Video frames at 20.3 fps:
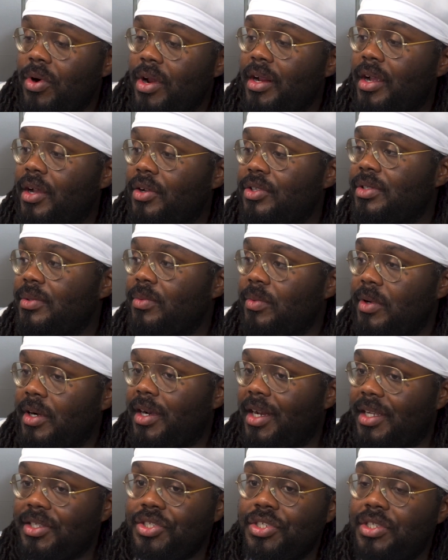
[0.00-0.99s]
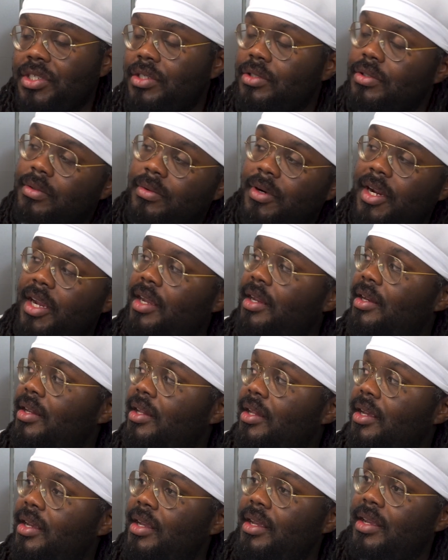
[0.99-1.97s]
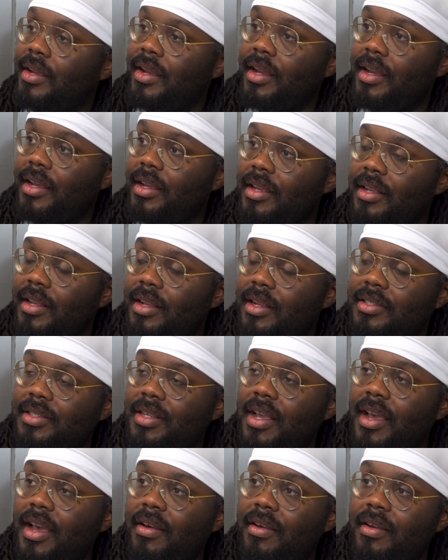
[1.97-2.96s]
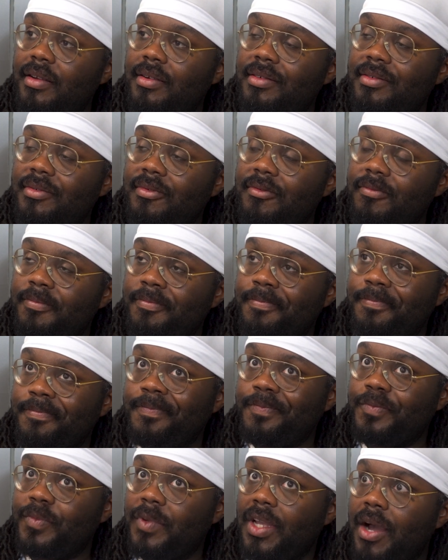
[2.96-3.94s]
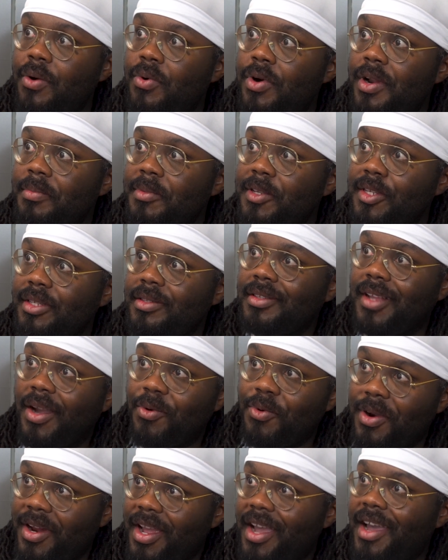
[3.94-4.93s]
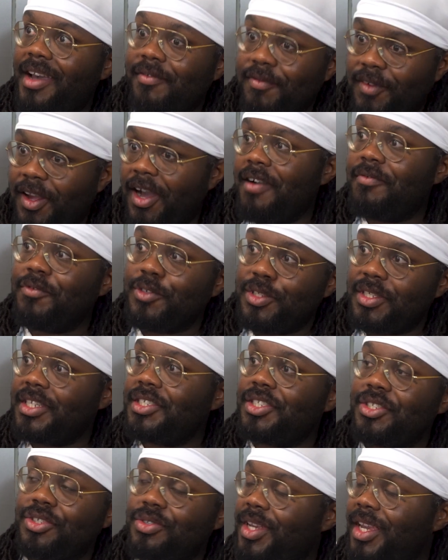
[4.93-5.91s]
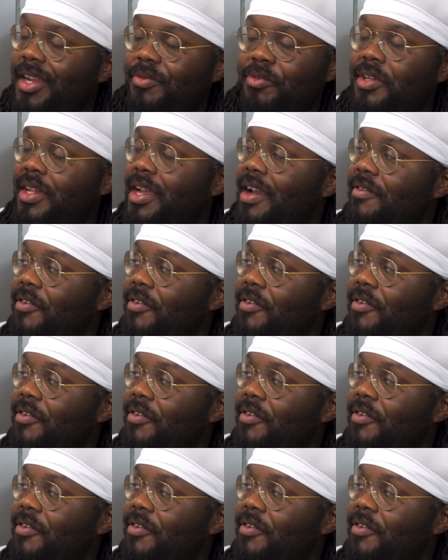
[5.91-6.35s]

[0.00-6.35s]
want to go somewhere that's chill, right? Like, because I want to have a conversation. You can't really